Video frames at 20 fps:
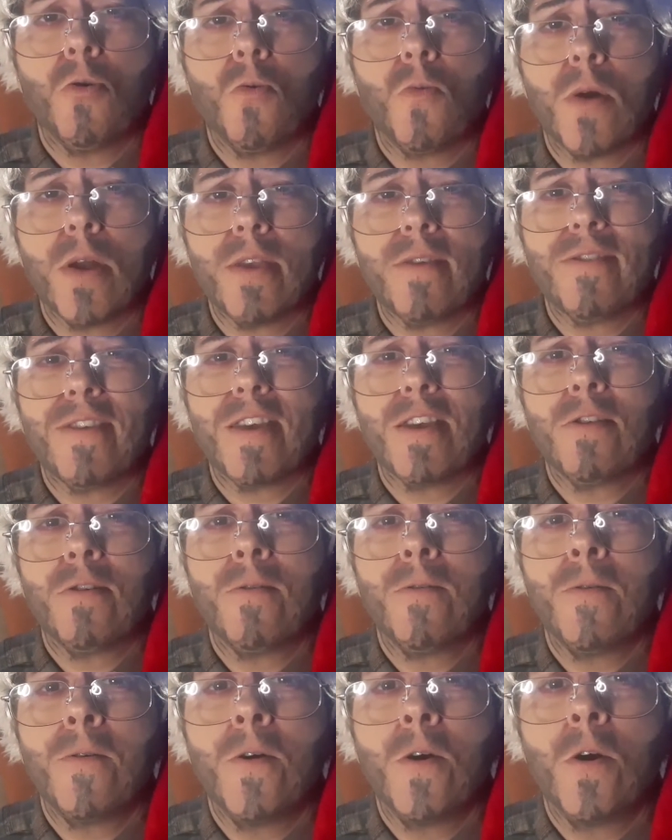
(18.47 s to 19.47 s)
What is this?
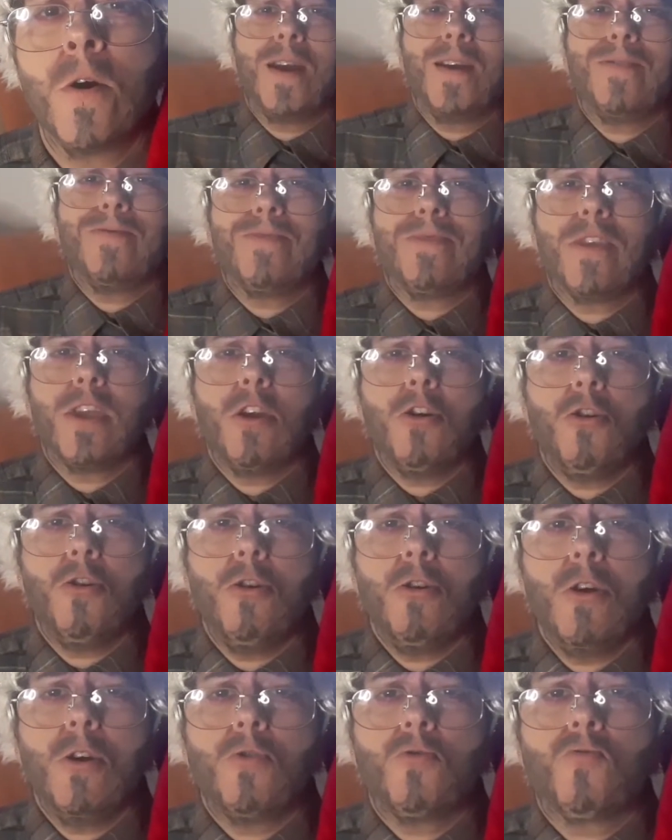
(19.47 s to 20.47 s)

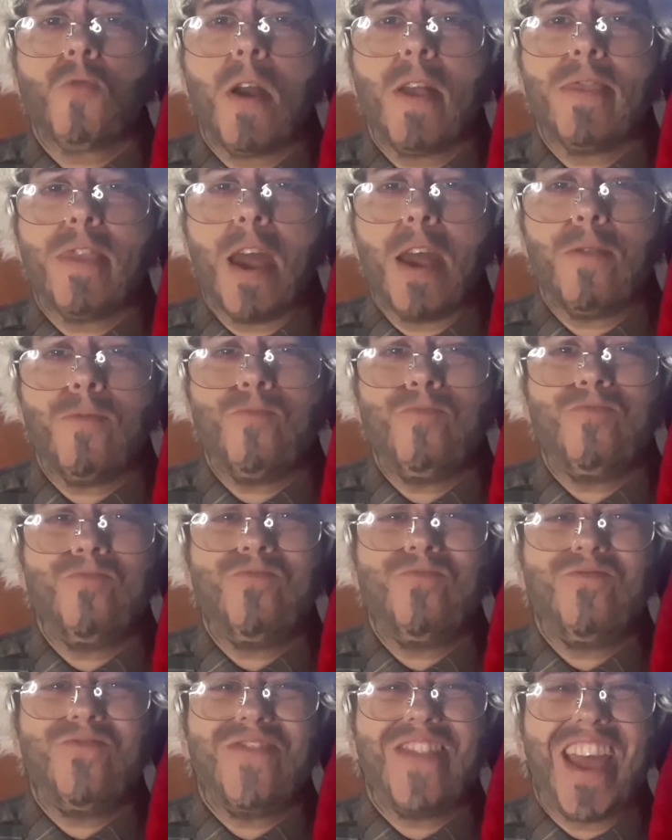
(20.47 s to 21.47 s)
Dear Granddad,
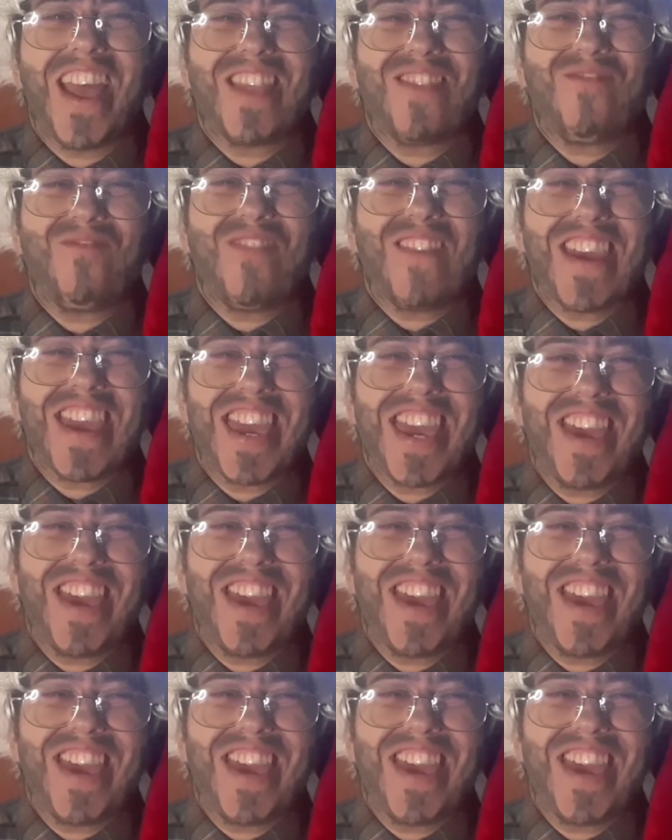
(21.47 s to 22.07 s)
that's me.